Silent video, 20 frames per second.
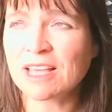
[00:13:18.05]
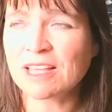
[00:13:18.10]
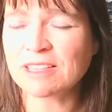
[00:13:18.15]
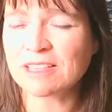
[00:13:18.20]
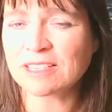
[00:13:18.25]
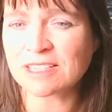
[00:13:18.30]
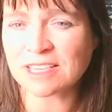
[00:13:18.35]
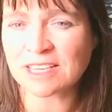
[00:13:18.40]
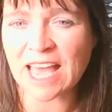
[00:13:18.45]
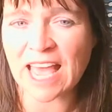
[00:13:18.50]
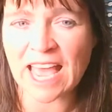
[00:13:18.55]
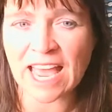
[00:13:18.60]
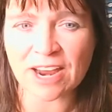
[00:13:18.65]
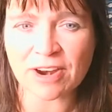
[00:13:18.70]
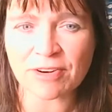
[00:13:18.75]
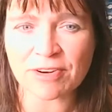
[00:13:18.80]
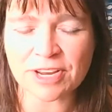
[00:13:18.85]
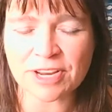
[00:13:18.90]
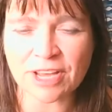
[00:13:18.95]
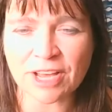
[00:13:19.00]
There's an
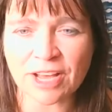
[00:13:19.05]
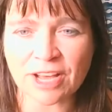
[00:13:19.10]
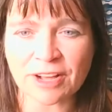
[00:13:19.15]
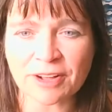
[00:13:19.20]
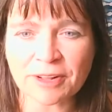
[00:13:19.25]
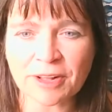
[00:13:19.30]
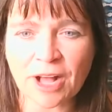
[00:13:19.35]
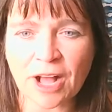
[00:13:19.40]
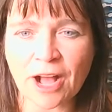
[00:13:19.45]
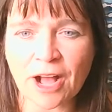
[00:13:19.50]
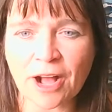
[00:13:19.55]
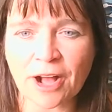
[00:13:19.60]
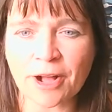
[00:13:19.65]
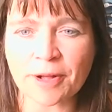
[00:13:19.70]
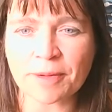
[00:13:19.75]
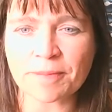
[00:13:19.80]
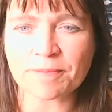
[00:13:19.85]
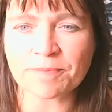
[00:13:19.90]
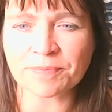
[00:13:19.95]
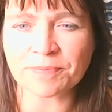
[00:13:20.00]
area
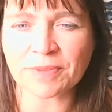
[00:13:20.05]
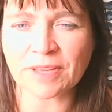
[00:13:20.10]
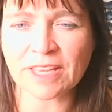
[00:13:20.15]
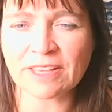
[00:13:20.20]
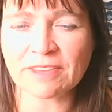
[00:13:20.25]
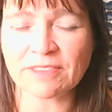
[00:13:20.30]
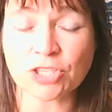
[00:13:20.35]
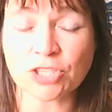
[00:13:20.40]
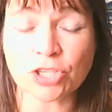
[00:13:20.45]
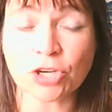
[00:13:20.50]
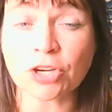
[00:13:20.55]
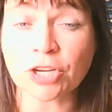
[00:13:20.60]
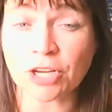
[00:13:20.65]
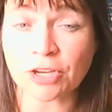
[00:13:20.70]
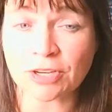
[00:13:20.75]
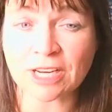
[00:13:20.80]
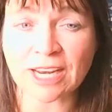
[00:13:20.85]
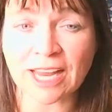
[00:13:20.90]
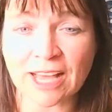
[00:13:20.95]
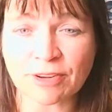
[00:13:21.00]
in the Choco
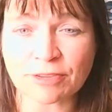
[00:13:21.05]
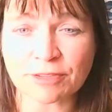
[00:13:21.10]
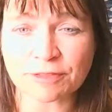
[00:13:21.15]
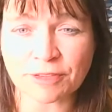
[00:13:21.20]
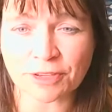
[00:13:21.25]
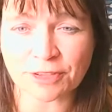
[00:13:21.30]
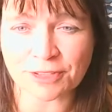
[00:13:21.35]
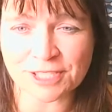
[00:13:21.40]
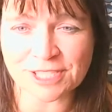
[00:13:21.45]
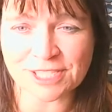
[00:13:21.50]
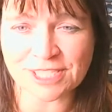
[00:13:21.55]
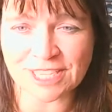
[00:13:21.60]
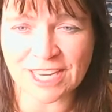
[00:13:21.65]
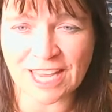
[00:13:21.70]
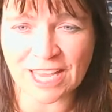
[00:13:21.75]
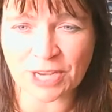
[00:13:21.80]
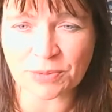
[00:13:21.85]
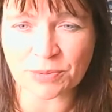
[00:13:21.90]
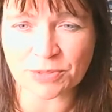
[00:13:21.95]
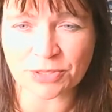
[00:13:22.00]
cloud forest in
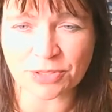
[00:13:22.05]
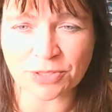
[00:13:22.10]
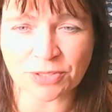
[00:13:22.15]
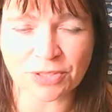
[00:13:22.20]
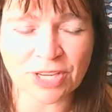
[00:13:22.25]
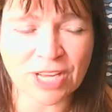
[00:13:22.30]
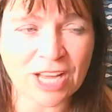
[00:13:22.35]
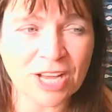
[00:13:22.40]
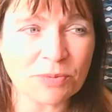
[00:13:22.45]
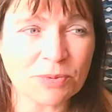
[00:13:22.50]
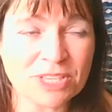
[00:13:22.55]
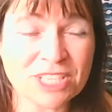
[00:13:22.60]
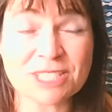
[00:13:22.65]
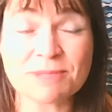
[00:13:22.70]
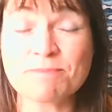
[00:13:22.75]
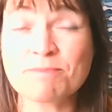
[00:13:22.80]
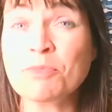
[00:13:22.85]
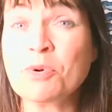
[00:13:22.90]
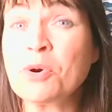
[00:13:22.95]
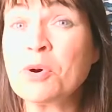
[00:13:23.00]
Ecuador, which
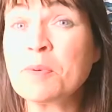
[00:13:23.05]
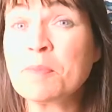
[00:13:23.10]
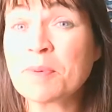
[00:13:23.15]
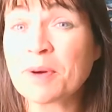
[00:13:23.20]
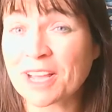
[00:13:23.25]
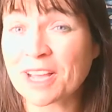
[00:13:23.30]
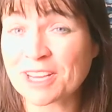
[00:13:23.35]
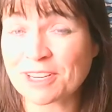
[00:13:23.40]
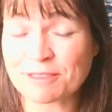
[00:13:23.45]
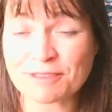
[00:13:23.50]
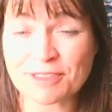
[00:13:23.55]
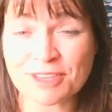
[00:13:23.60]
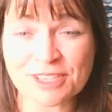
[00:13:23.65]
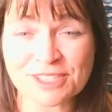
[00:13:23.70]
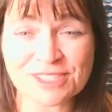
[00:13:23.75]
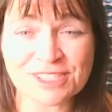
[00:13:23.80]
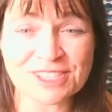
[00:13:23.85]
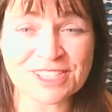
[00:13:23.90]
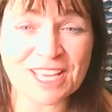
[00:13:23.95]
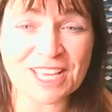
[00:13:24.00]
is more
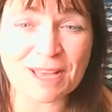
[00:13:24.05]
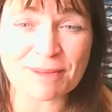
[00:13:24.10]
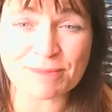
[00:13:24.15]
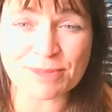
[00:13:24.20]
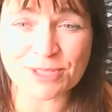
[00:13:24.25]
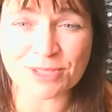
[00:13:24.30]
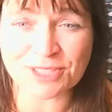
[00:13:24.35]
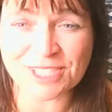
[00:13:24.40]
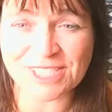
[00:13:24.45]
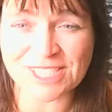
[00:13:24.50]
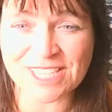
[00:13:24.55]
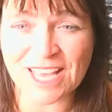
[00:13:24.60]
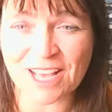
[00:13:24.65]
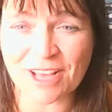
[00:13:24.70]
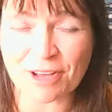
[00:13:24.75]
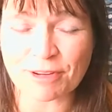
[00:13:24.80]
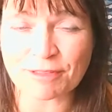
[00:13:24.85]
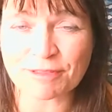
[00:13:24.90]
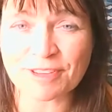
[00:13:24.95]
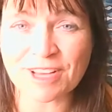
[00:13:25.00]
biodiverse than the Amazon
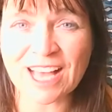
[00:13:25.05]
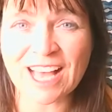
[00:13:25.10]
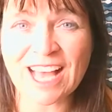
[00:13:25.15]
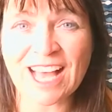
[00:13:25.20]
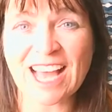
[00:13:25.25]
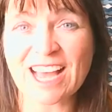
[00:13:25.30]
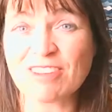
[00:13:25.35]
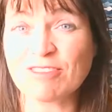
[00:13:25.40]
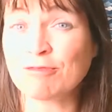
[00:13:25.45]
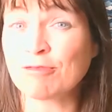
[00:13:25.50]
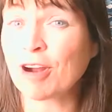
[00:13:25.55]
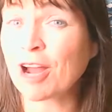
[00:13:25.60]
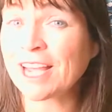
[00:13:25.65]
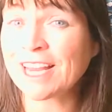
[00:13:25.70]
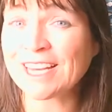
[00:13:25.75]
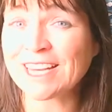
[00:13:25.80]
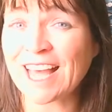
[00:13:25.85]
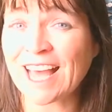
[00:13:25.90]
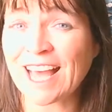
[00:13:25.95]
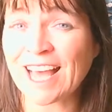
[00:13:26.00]
itself. And
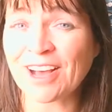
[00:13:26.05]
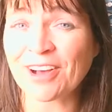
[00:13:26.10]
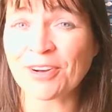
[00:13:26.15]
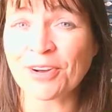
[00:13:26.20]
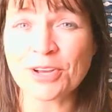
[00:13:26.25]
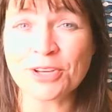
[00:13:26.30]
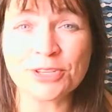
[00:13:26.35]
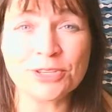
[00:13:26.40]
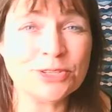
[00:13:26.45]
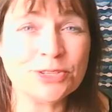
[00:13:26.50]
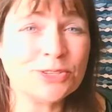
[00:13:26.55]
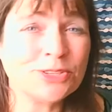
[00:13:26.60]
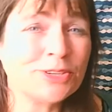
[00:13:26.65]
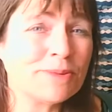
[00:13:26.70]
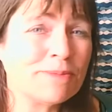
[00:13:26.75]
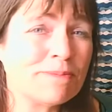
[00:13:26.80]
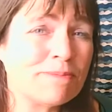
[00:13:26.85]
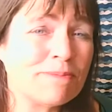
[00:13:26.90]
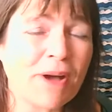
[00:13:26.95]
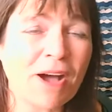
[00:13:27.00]
right now you
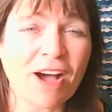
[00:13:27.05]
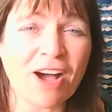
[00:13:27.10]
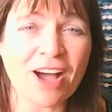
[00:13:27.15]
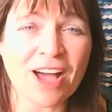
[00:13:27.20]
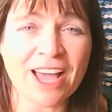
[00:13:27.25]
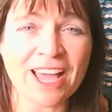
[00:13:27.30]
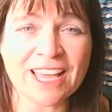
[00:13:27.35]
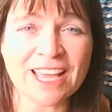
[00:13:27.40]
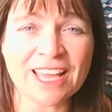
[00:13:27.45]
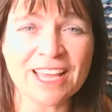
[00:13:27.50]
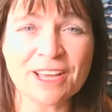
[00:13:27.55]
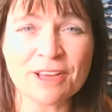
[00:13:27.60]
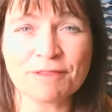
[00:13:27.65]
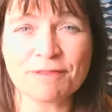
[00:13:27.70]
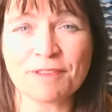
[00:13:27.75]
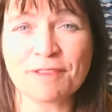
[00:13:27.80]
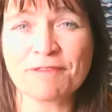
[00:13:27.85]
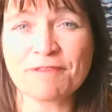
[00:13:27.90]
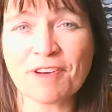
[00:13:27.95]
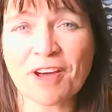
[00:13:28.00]
could buy
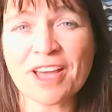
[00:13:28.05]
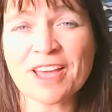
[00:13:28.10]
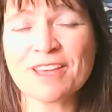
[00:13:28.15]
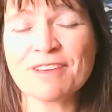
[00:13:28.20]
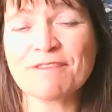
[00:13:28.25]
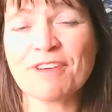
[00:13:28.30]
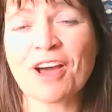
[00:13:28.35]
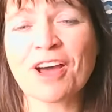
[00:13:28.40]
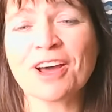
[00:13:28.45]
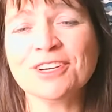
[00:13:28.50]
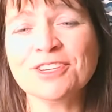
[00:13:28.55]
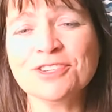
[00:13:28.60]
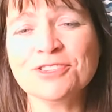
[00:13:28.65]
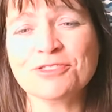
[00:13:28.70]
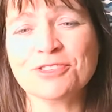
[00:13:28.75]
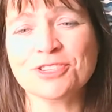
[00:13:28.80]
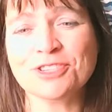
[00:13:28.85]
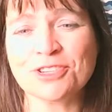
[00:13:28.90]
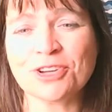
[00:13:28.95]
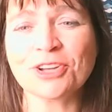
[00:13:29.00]
for
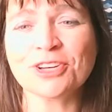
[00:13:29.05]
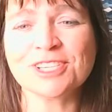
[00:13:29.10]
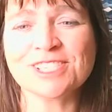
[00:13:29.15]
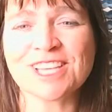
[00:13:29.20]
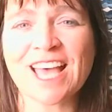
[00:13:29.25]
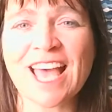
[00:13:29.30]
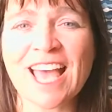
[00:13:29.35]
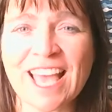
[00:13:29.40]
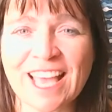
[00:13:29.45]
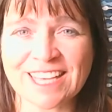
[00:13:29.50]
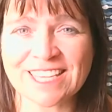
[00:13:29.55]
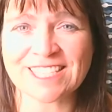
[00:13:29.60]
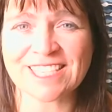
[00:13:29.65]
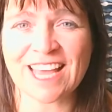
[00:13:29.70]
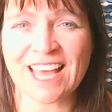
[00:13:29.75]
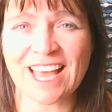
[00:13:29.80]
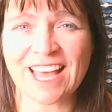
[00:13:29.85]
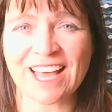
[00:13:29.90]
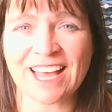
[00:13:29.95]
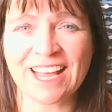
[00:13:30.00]
$500 a
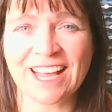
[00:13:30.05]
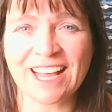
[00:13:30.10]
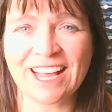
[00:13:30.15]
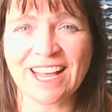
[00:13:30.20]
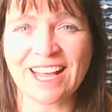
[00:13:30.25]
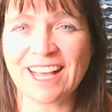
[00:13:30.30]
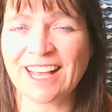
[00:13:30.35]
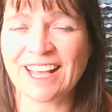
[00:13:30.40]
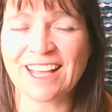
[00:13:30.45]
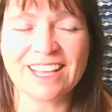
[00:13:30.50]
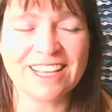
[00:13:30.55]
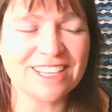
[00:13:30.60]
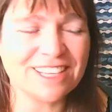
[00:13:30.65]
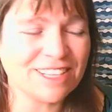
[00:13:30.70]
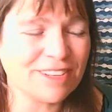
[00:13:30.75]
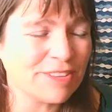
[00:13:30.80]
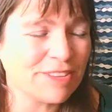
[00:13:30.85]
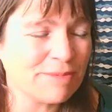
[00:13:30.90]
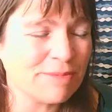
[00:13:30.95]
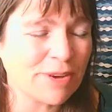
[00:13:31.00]
hectare
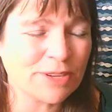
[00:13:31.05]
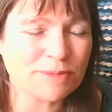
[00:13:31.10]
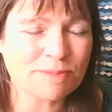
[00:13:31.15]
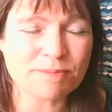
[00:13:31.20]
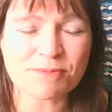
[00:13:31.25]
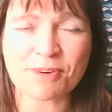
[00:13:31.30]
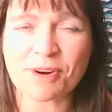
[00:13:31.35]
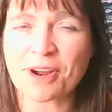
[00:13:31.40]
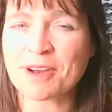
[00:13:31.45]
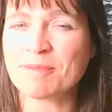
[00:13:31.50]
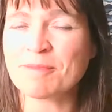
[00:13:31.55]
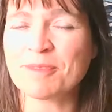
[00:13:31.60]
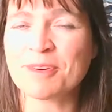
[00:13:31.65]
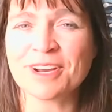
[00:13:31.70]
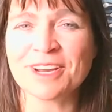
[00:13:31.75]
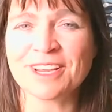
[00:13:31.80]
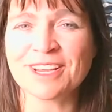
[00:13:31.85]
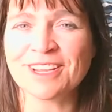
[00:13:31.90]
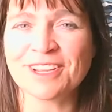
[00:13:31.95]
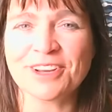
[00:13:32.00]
the most
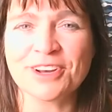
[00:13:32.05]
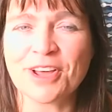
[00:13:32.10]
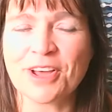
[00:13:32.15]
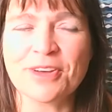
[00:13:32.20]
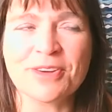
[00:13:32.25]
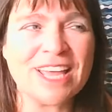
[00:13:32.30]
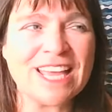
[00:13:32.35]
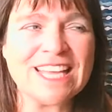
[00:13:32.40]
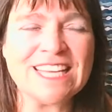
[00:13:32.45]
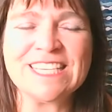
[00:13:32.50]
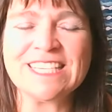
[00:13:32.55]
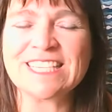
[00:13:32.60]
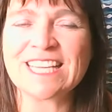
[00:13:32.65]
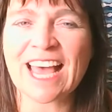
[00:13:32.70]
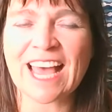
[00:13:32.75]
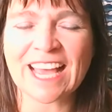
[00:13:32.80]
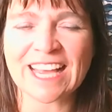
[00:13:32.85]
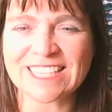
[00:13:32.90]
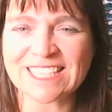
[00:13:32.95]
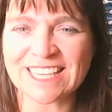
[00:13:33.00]
primary,
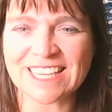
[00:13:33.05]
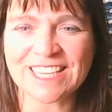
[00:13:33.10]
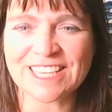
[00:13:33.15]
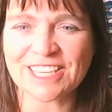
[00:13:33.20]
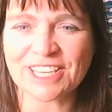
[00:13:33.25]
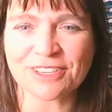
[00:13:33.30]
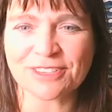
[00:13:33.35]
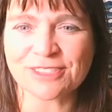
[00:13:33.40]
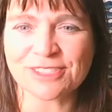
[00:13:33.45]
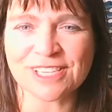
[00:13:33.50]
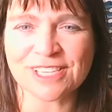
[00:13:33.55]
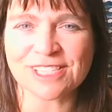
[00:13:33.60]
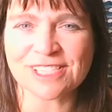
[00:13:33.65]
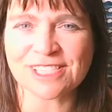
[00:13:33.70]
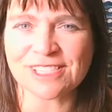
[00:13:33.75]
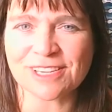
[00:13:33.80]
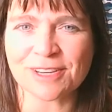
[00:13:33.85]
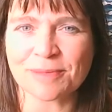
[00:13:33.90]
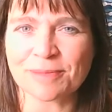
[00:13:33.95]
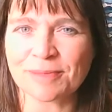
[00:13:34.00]
intact
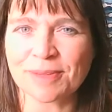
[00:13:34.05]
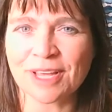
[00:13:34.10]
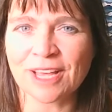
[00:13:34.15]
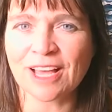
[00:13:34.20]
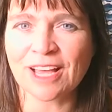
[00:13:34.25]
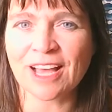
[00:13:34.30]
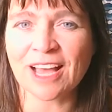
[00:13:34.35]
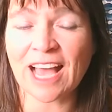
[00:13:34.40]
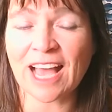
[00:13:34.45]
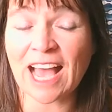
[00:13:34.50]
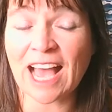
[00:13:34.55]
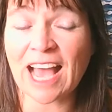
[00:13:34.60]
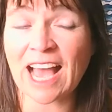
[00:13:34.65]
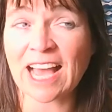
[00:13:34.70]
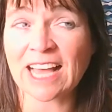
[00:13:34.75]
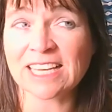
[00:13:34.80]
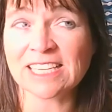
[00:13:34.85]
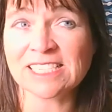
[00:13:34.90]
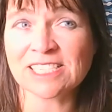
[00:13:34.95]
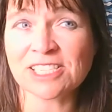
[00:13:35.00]
ecosystem.
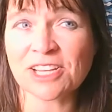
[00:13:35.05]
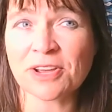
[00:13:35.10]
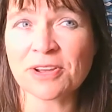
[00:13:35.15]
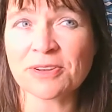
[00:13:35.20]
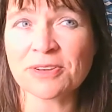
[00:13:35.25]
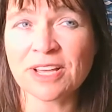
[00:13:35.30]
And so